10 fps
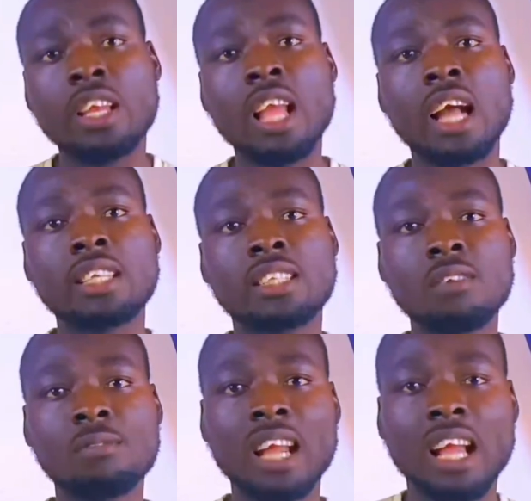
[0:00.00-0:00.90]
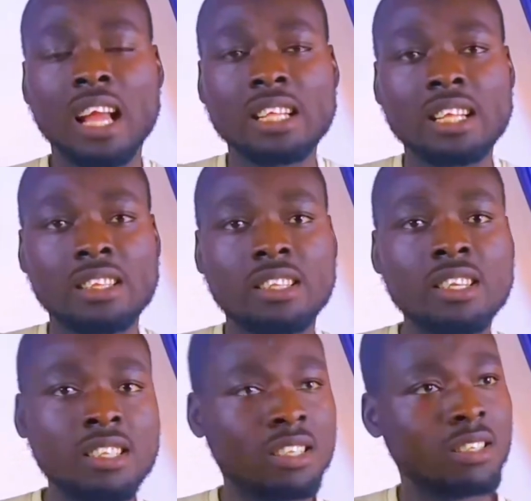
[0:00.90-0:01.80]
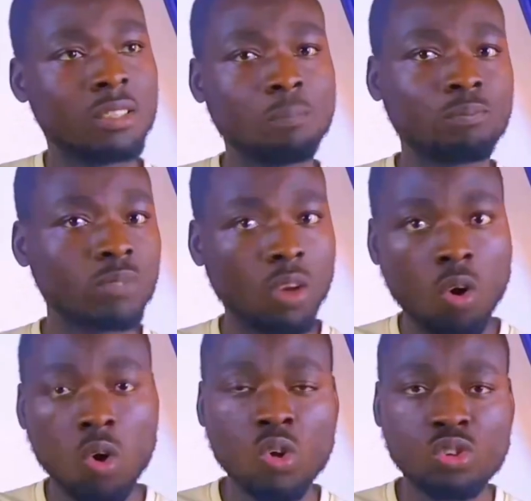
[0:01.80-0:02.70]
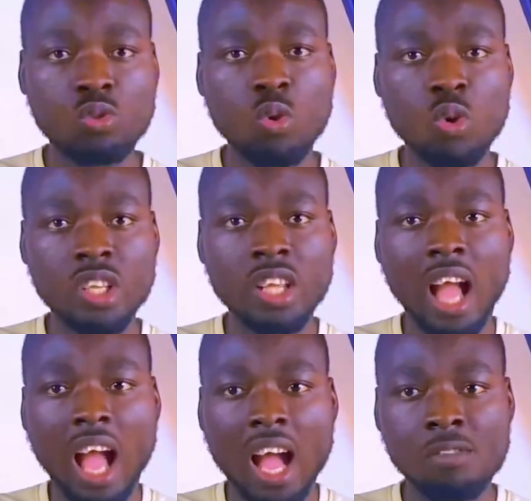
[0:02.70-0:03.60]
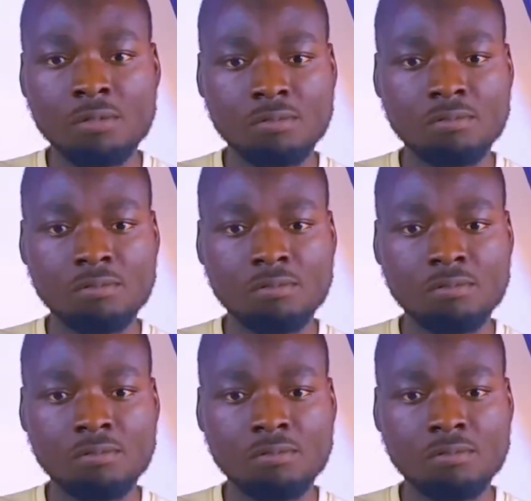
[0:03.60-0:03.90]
There are several. This color theory have